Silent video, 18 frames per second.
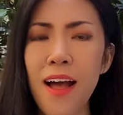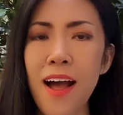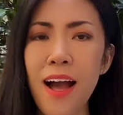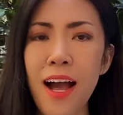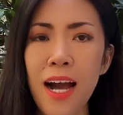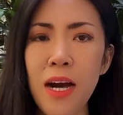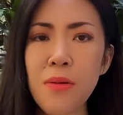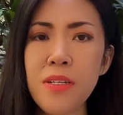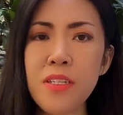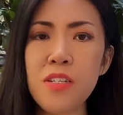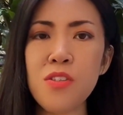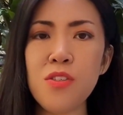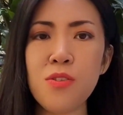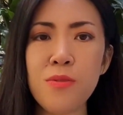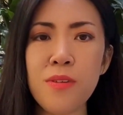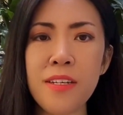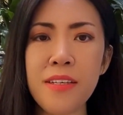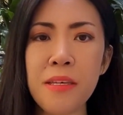How can a
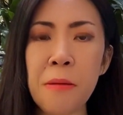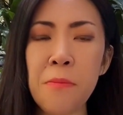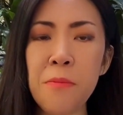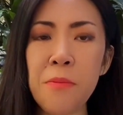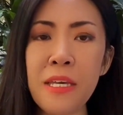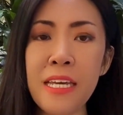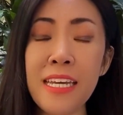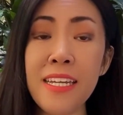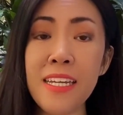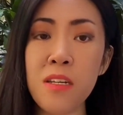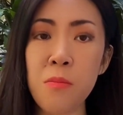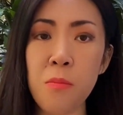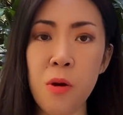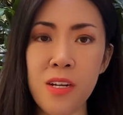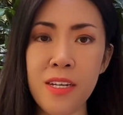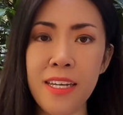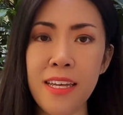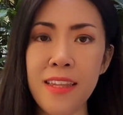student compete in a
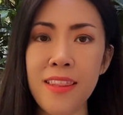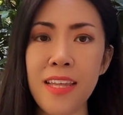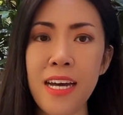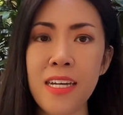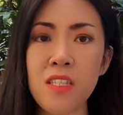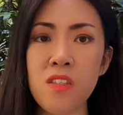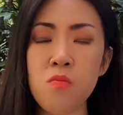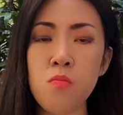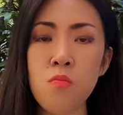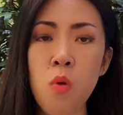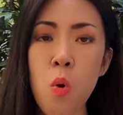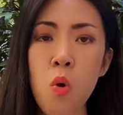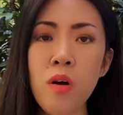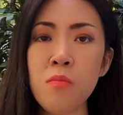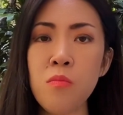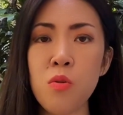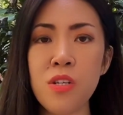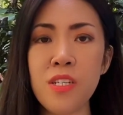market that's more
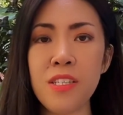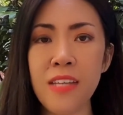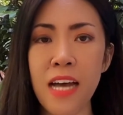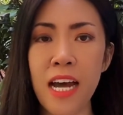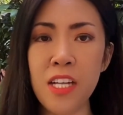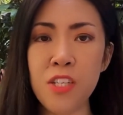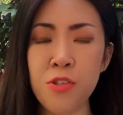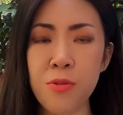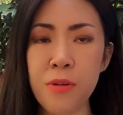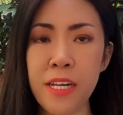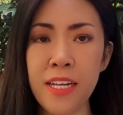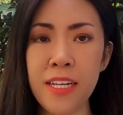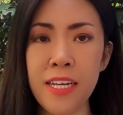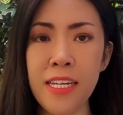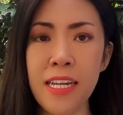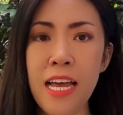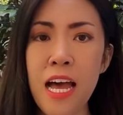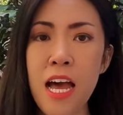and more
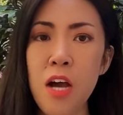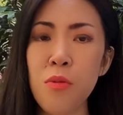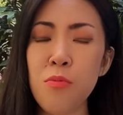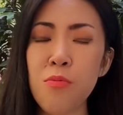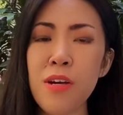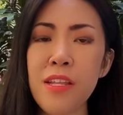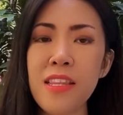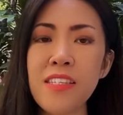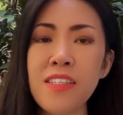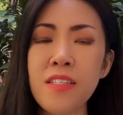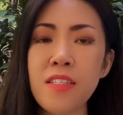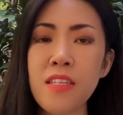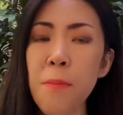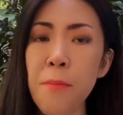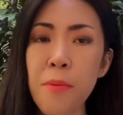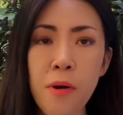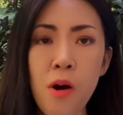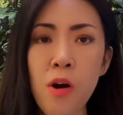saturated with
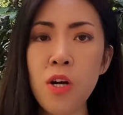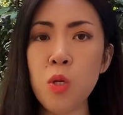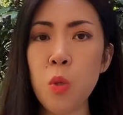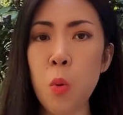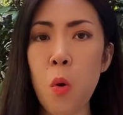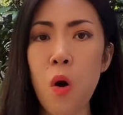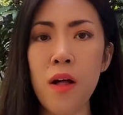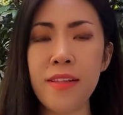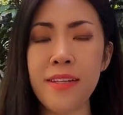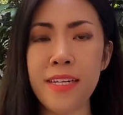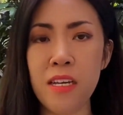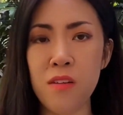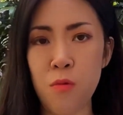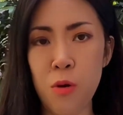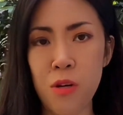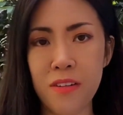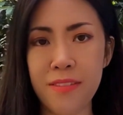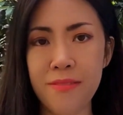subpar quality of
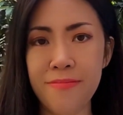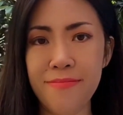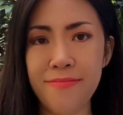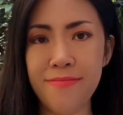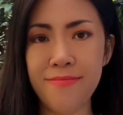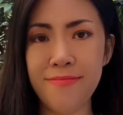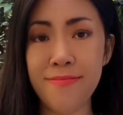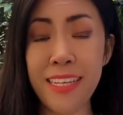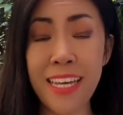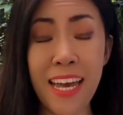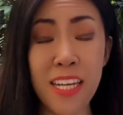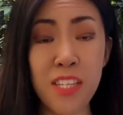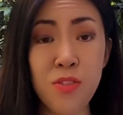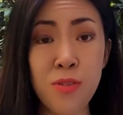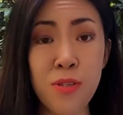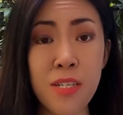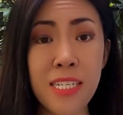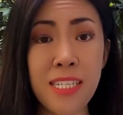work? The
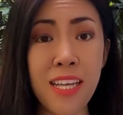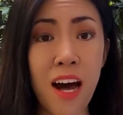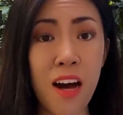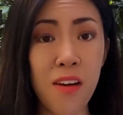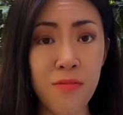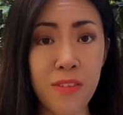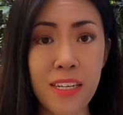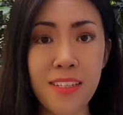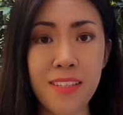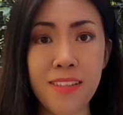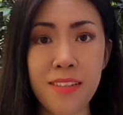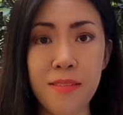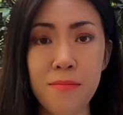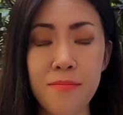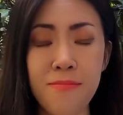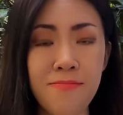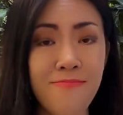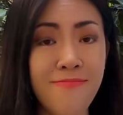answer is obvious.
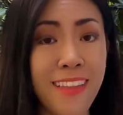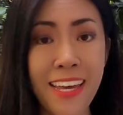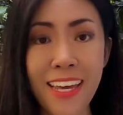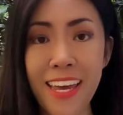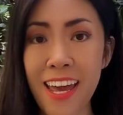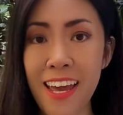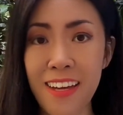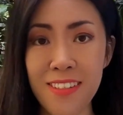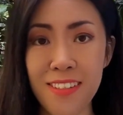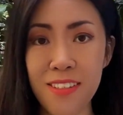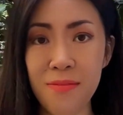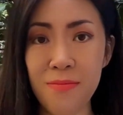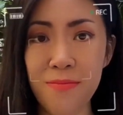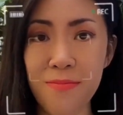They can't.